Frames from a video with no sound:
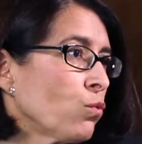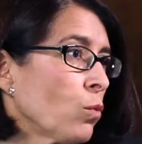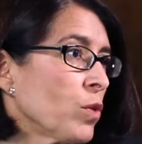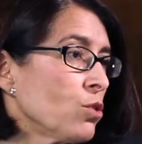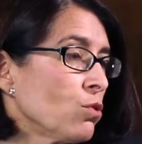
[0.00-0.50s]

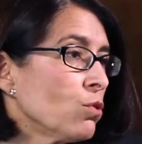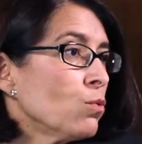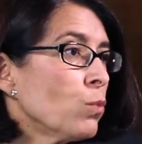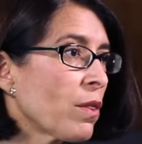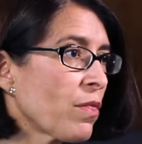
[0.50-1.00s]
what we
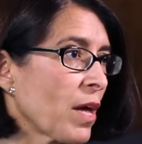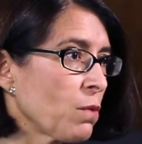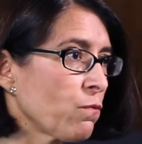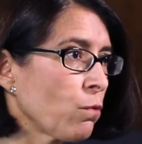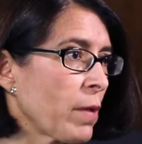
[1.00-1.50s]
do with
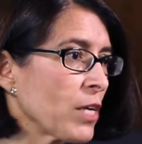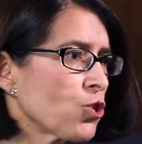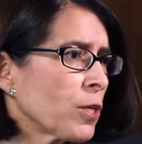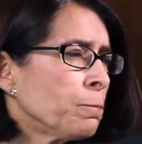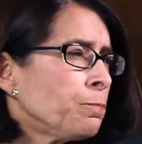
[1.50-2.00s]
that
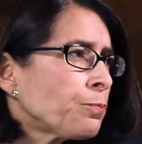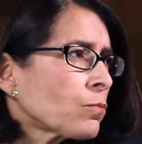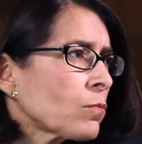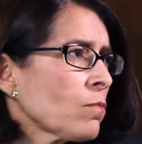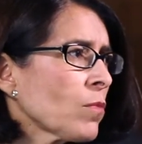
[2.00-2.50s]
information,
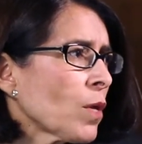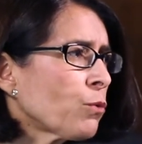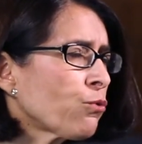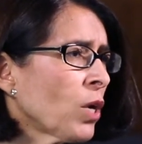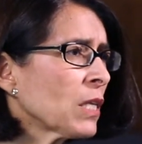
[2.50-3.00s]

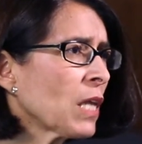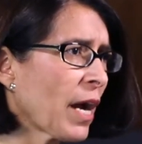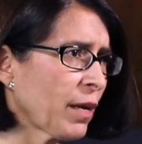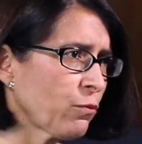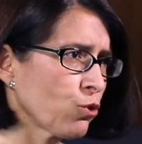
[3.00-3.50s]

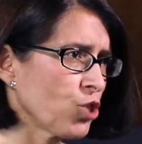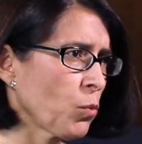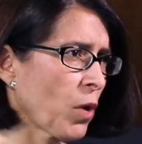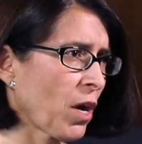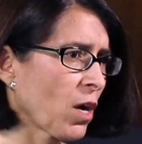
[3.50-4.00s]
frontline for
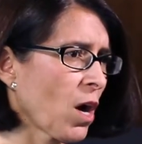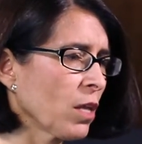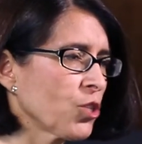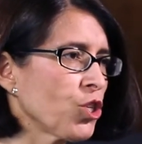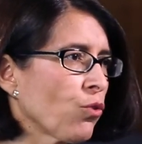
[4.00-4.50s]
G1
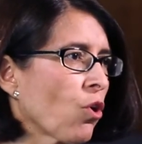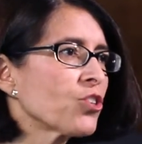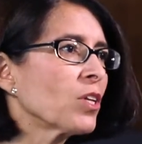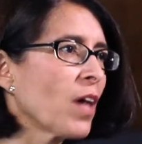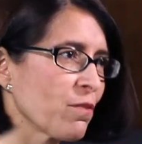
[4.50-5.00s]
oncology, there
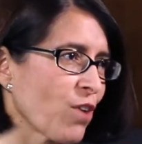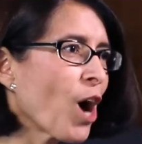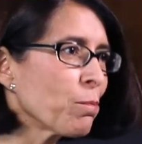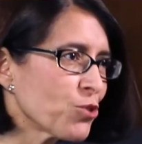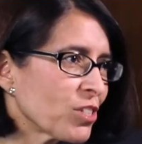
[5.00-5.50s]
aren't a lot of
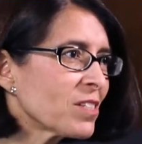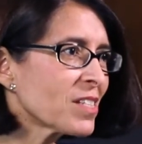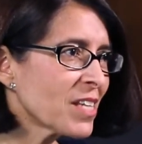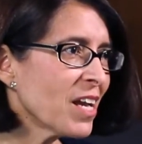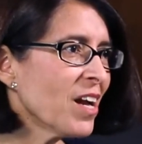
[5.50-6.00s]

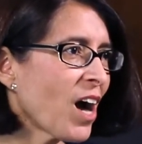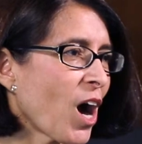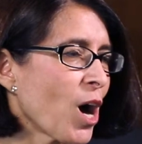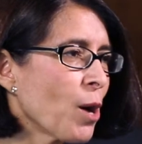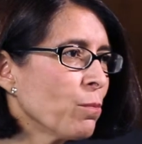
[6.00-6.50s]
options
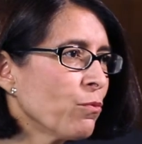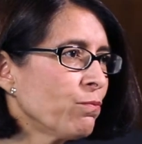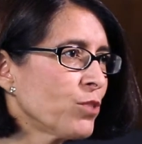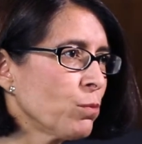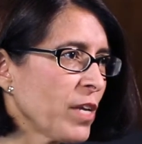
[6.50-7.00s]

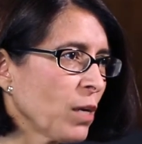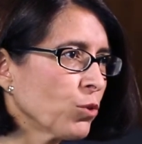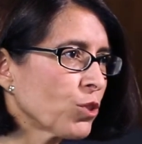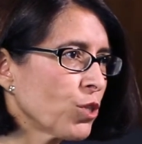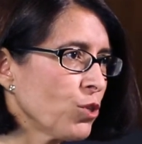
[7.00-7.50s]
to be
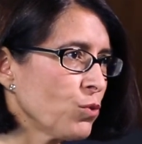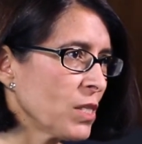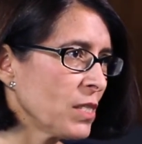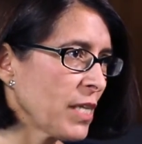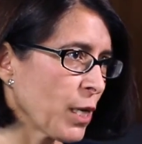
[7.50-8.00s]
able to
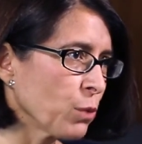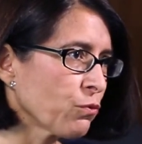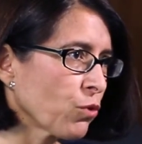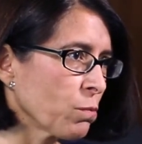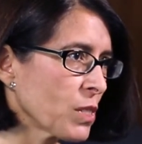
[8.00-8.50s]
use the
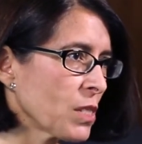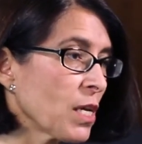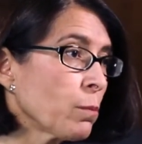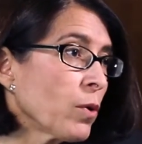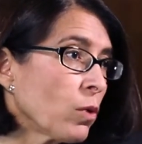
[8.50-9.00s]
data from
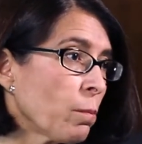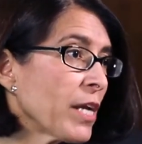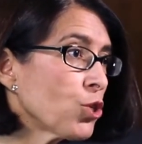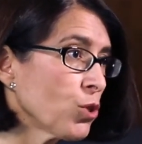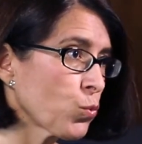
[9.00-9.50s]
Seek, but when
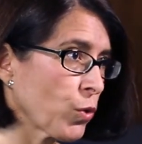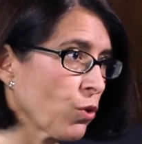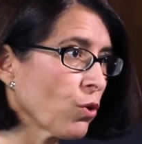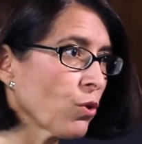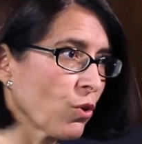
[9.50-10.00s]
patients
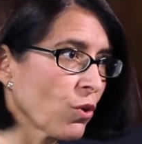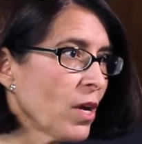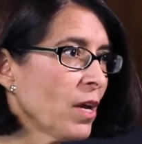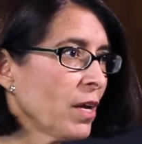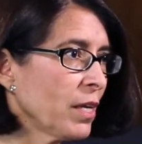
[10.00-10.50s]
recur,
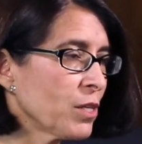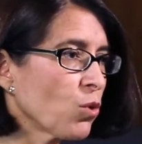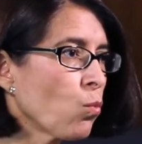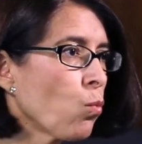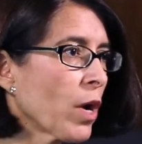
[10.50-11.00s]
it
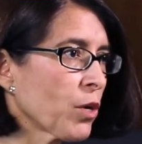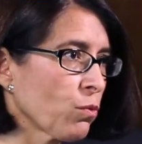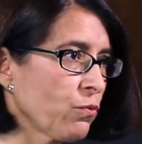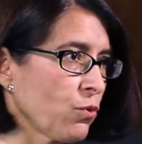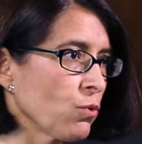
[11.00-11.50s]
is a
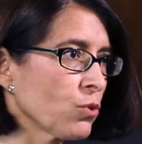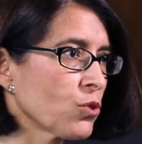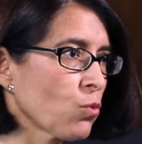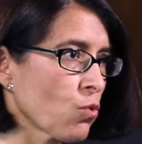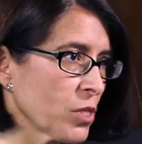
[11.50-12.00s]
wonderful
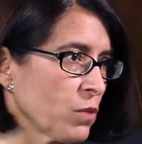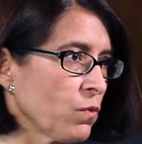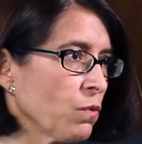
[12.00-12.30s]
source of